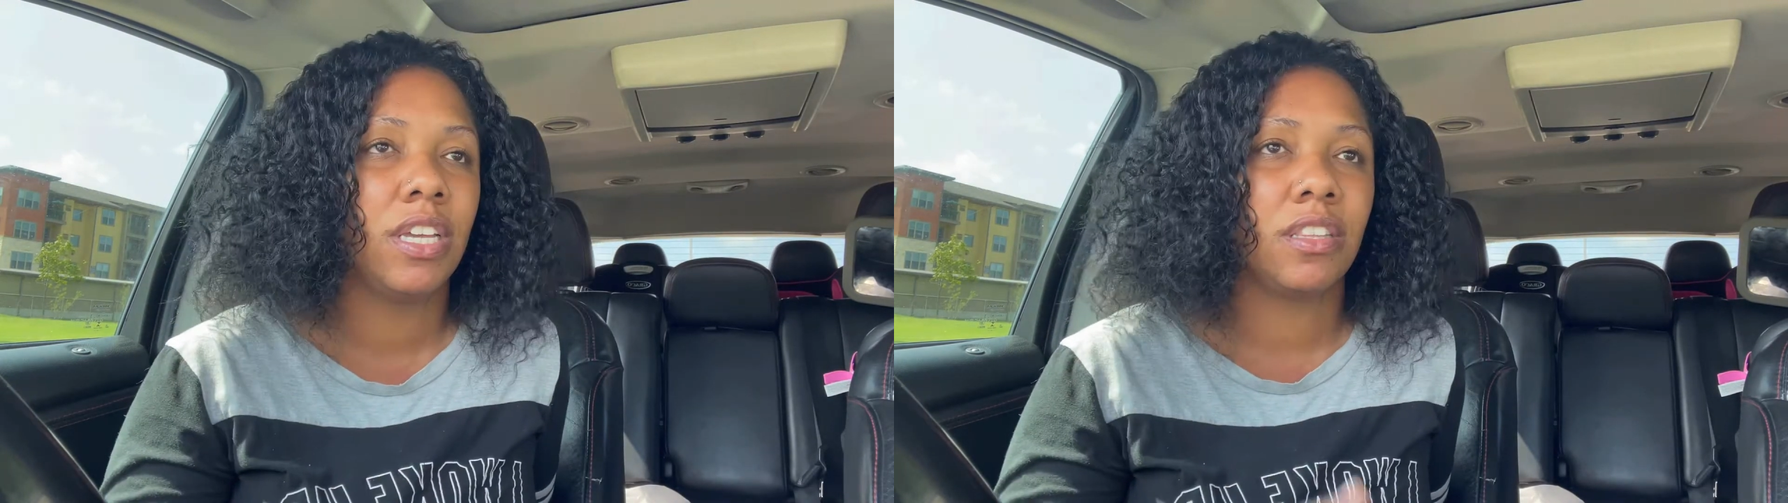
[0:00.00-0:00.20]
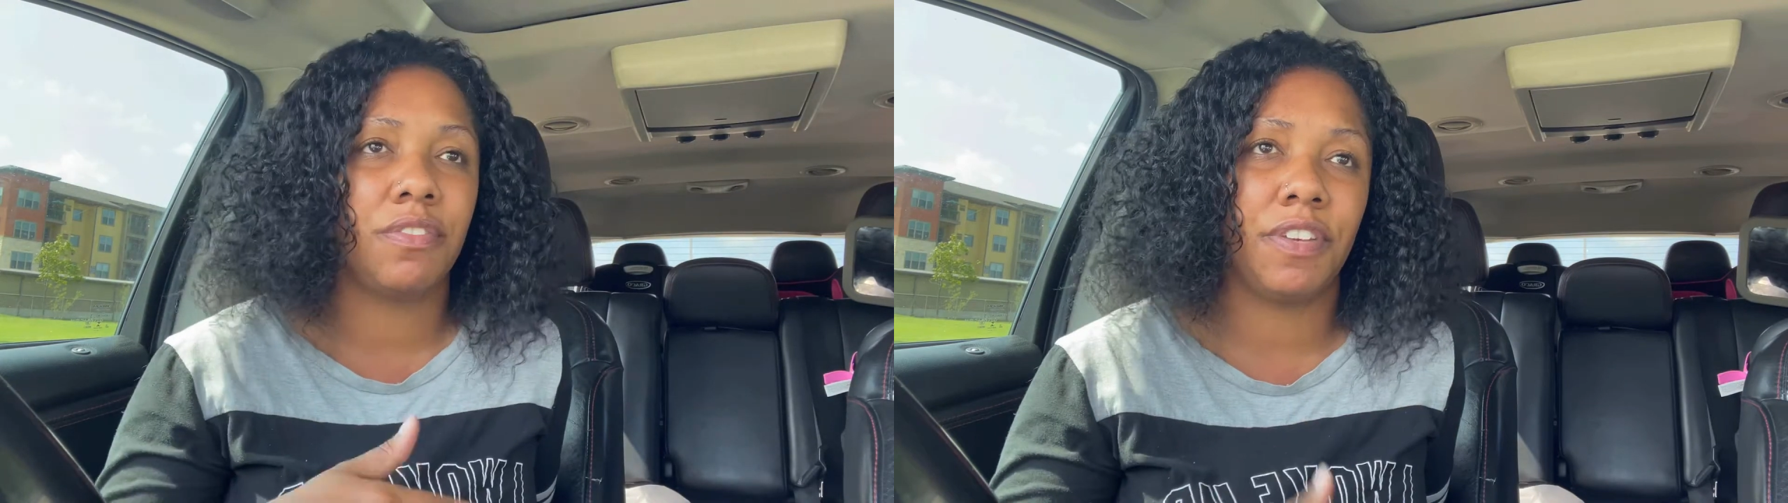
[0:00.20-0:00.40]

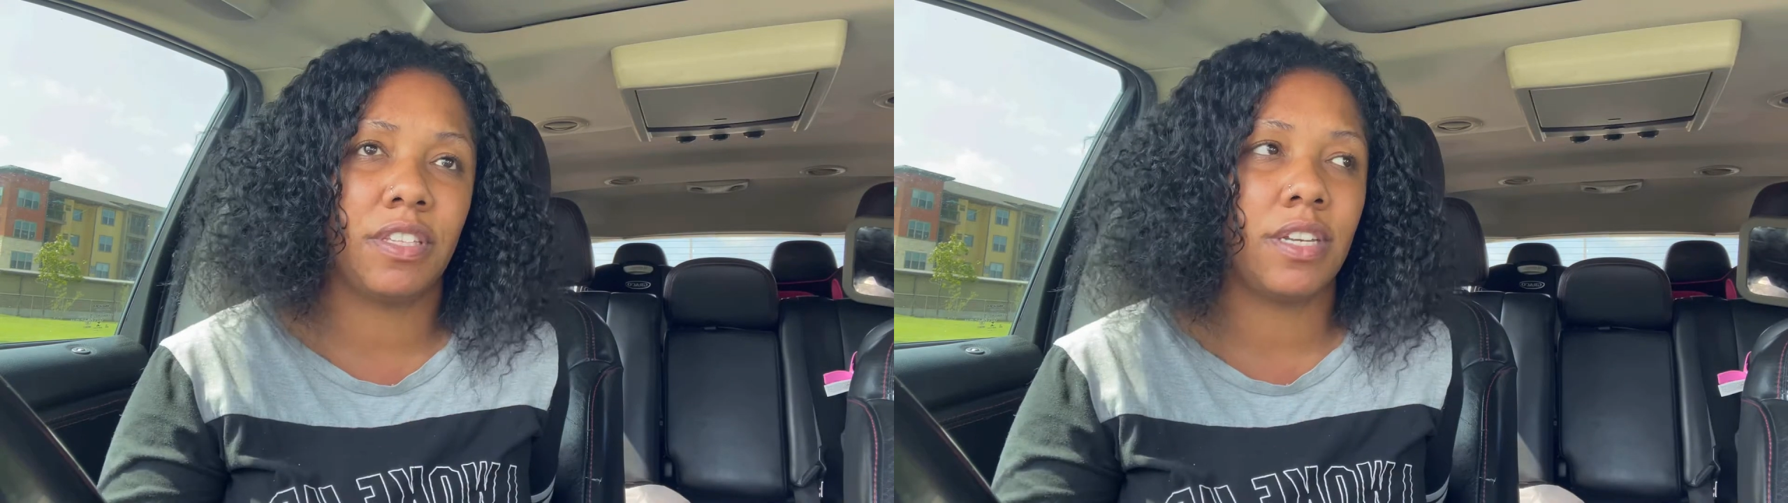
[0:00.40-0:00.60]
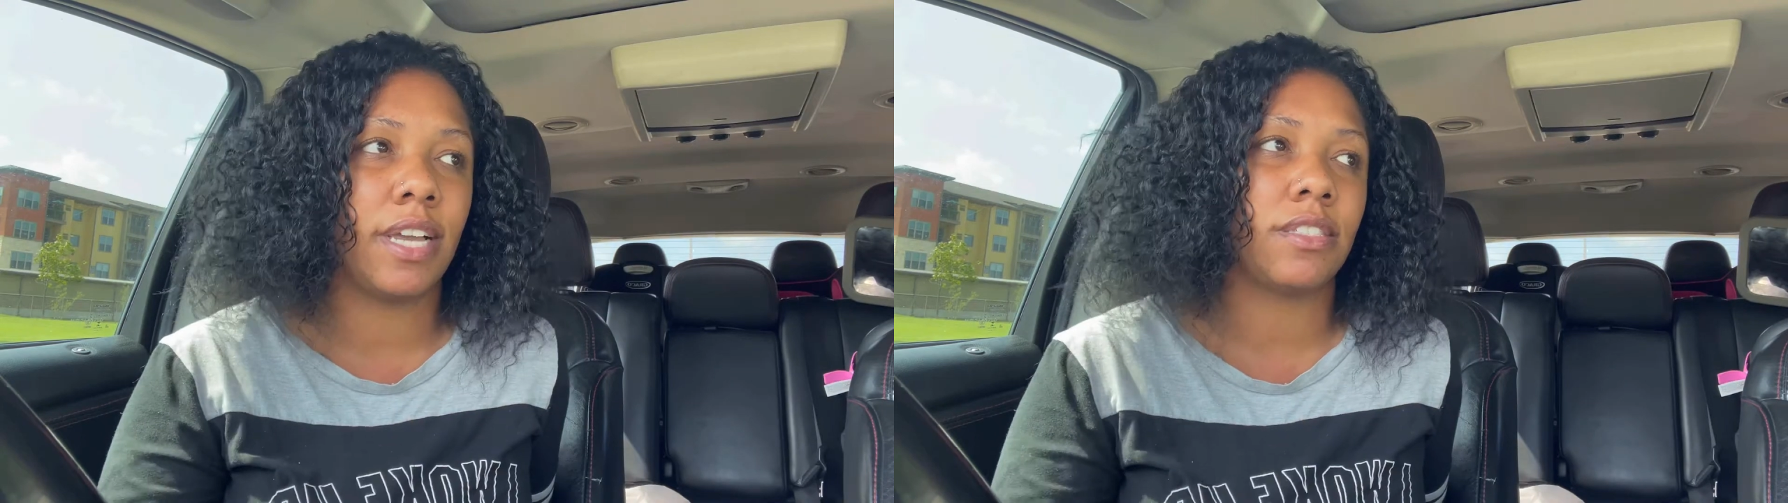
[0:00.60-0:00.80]
The
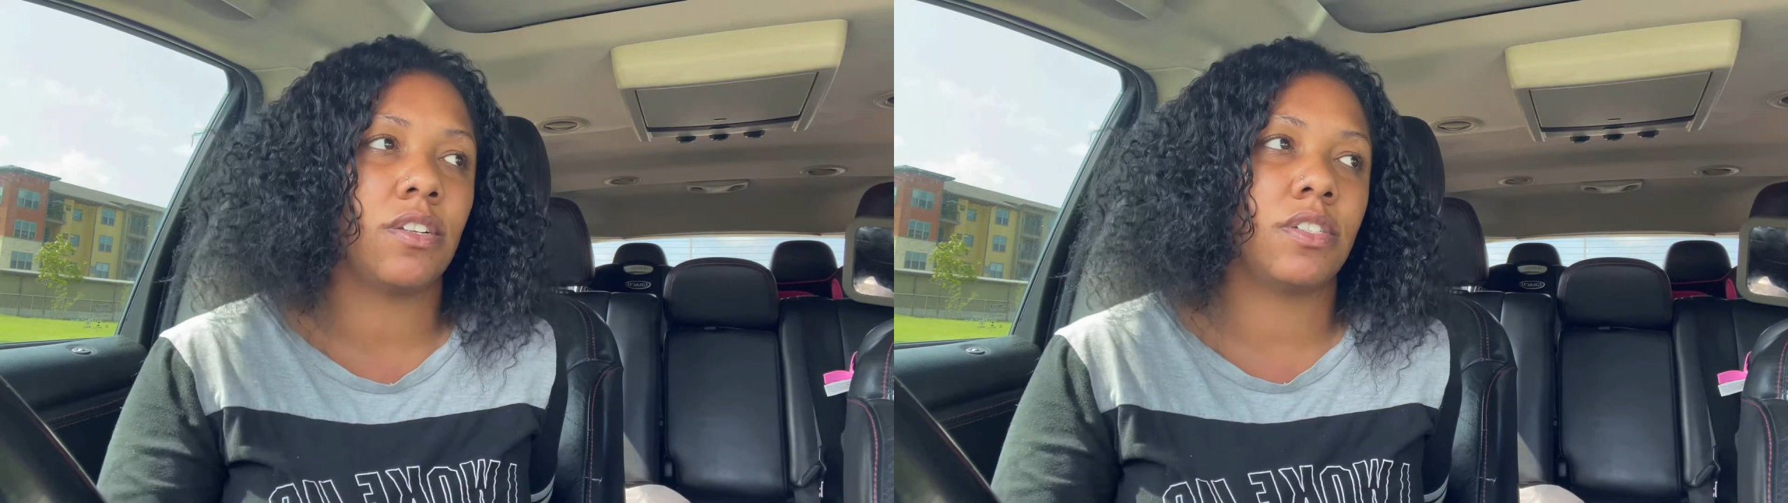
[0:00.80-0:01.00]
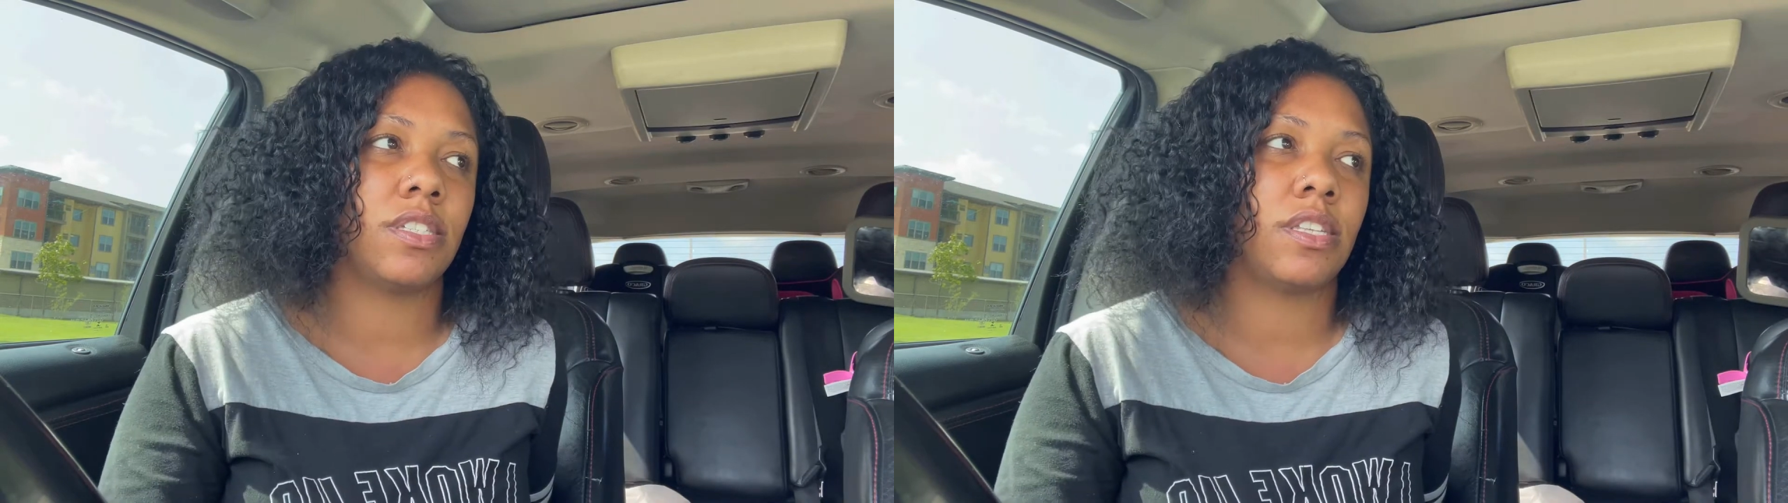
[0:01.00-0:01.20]
fifth day I
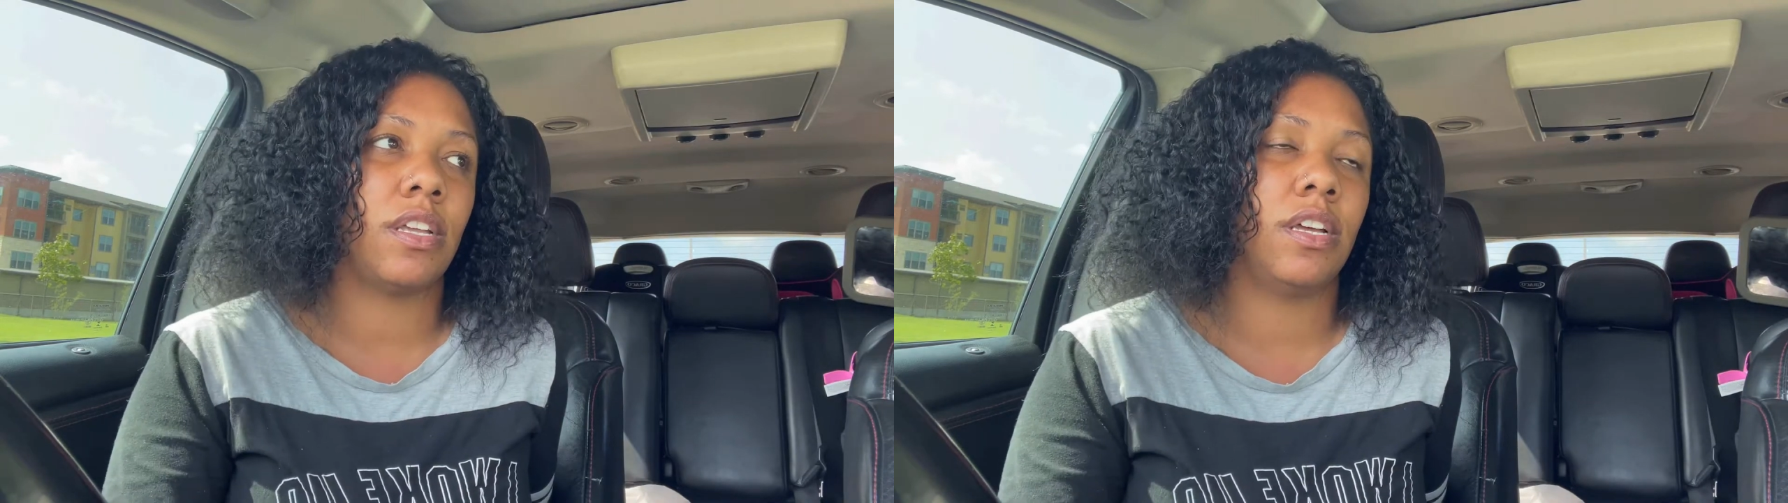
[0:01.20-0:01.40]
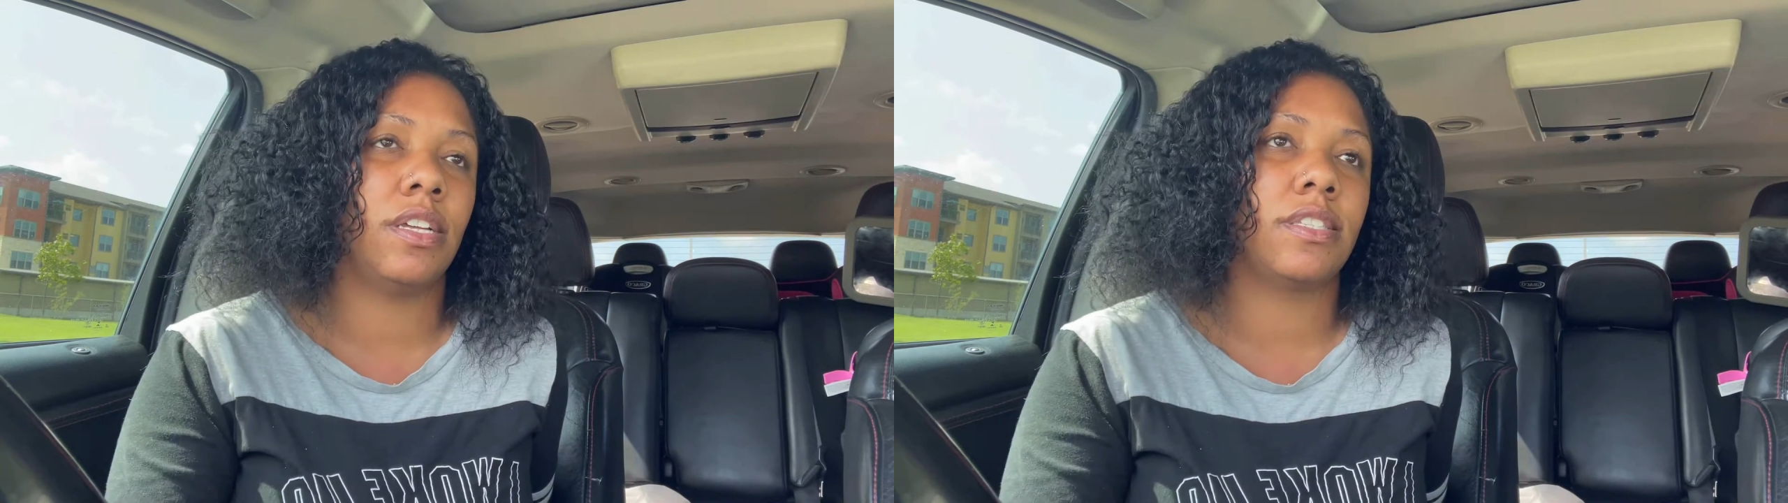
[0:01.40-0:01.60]
start
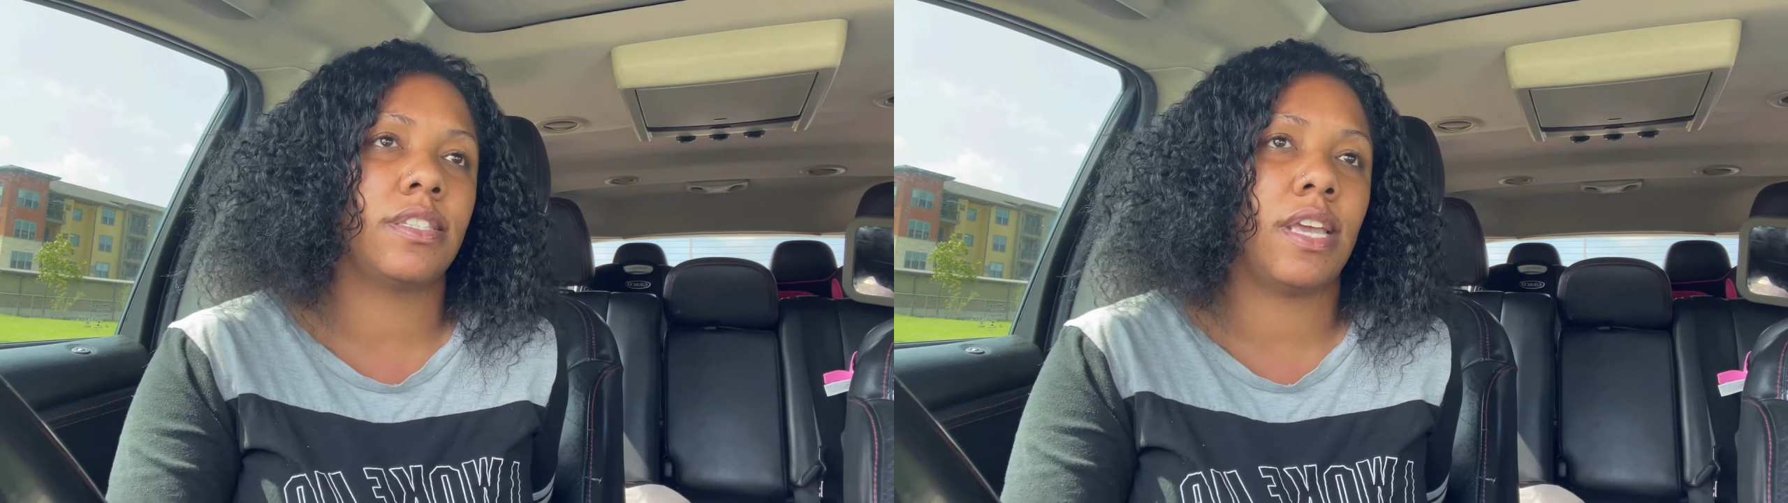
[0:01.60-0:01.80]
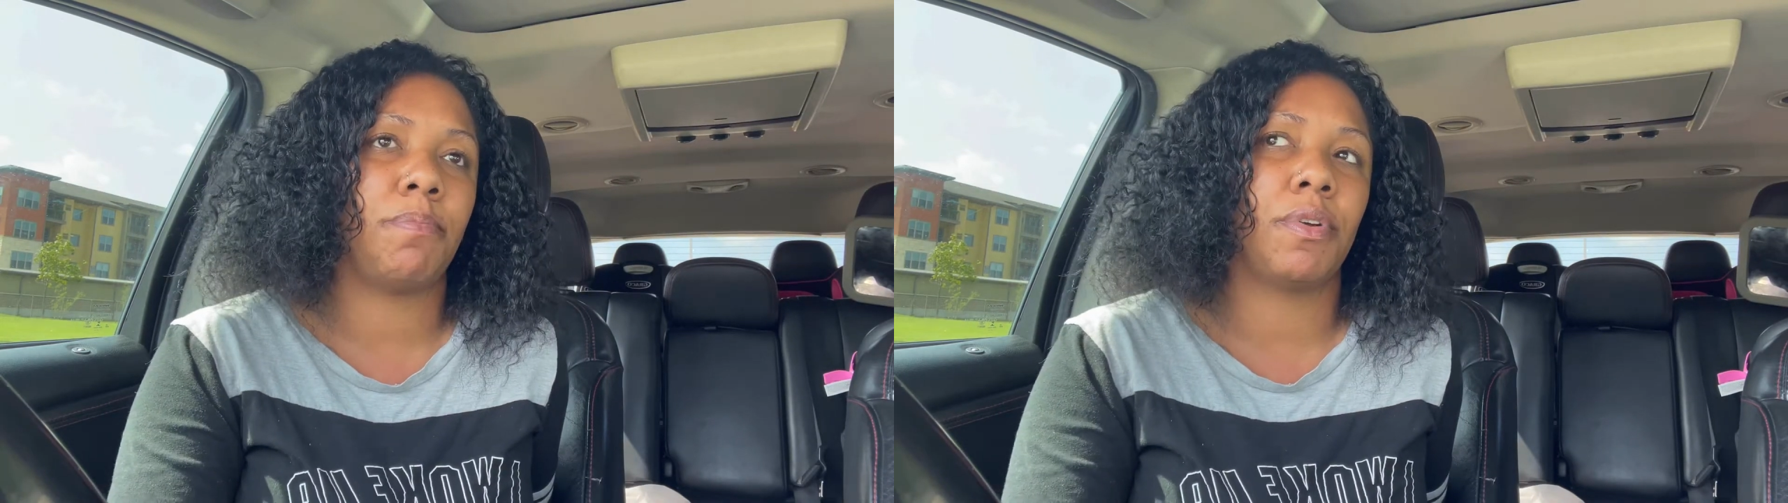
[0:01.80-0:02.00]
to
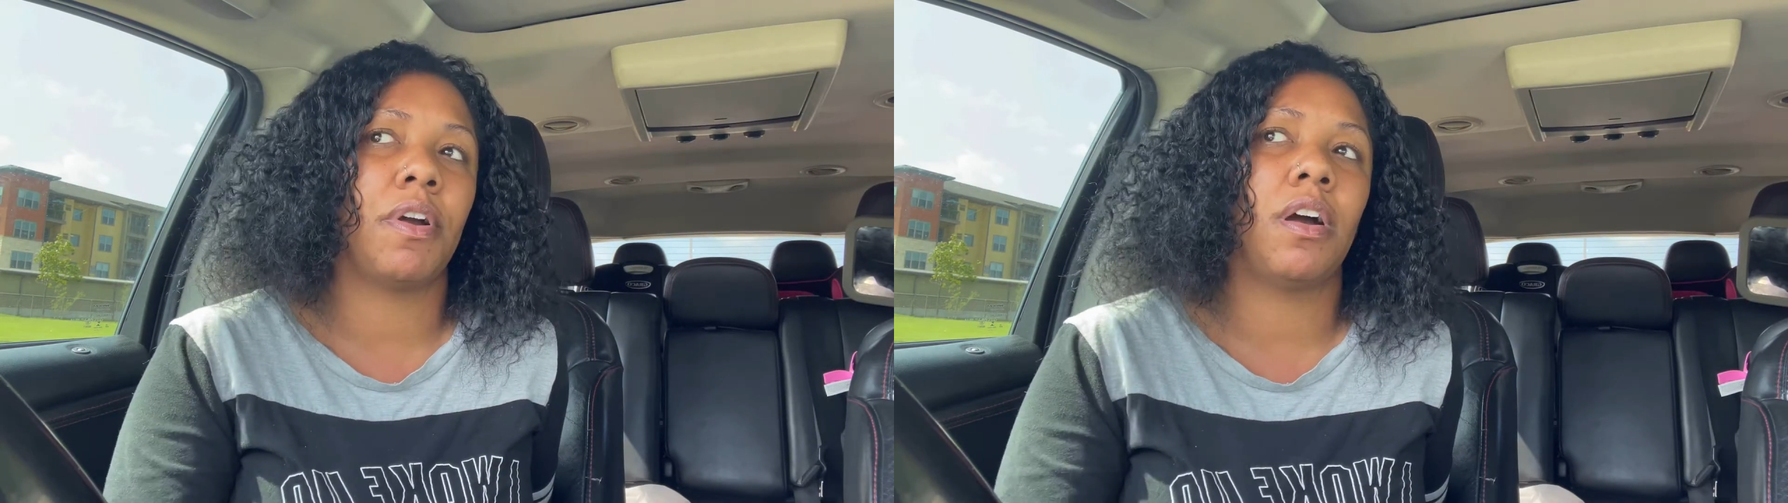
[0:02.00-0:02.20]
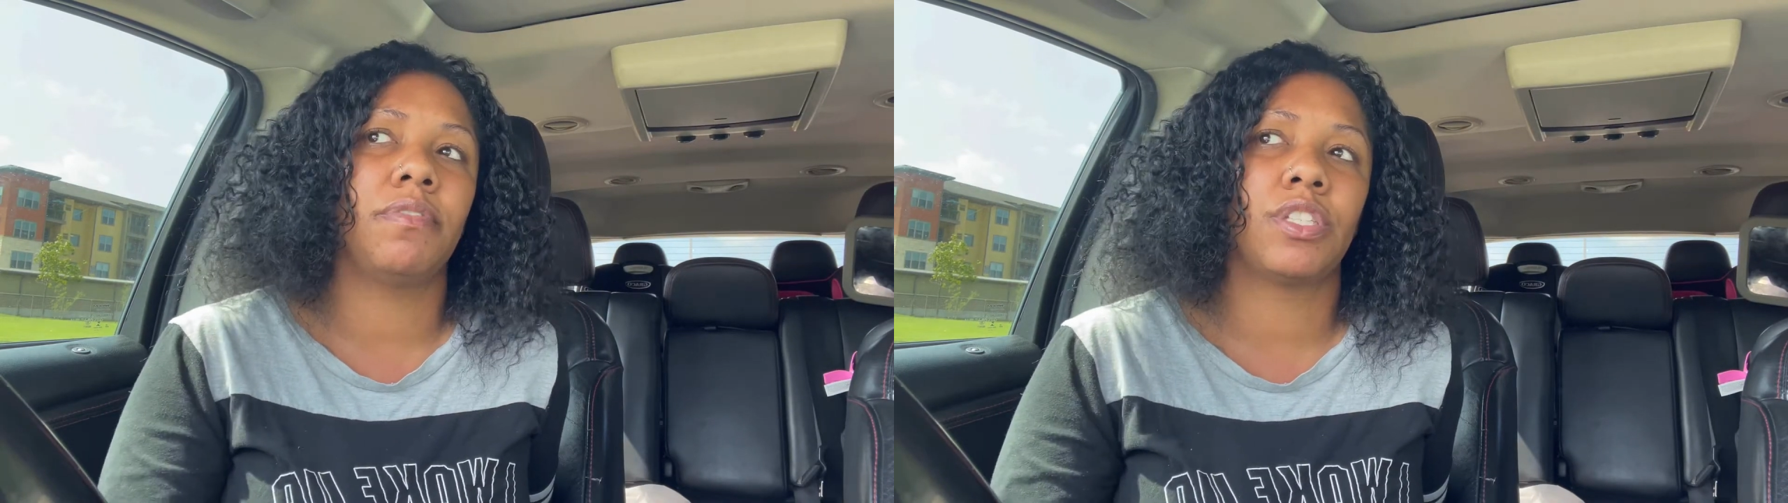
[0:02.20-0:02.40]
taper off.